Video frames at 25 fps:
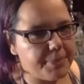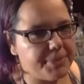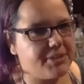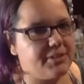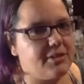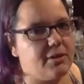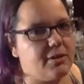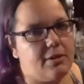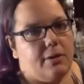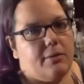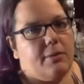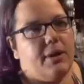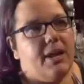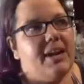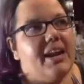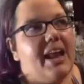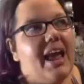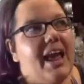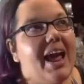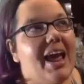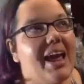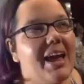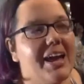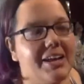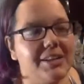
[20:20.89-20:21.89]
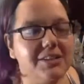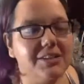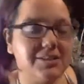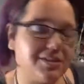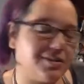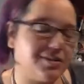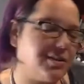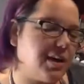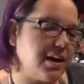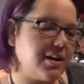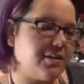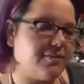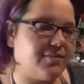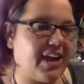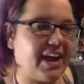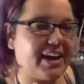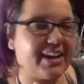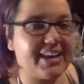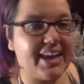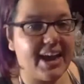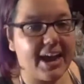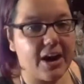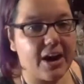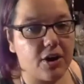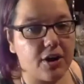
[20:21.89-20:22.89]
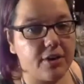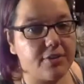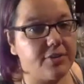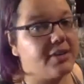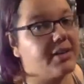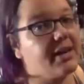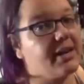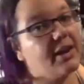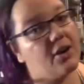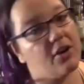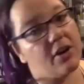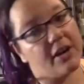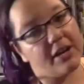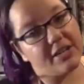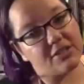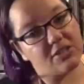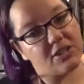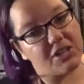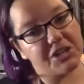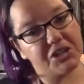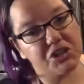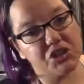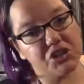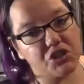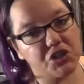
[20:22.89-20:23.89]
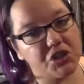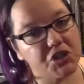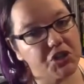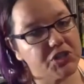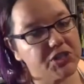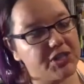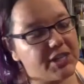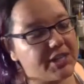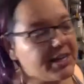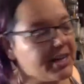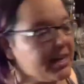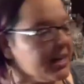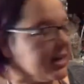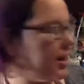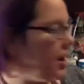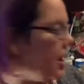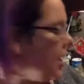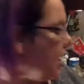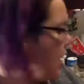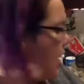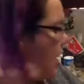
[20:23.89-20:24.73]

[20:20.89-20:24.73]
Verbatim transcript: It's going to enhance a lot of that carrot. The carrot has a lot of sugars in it.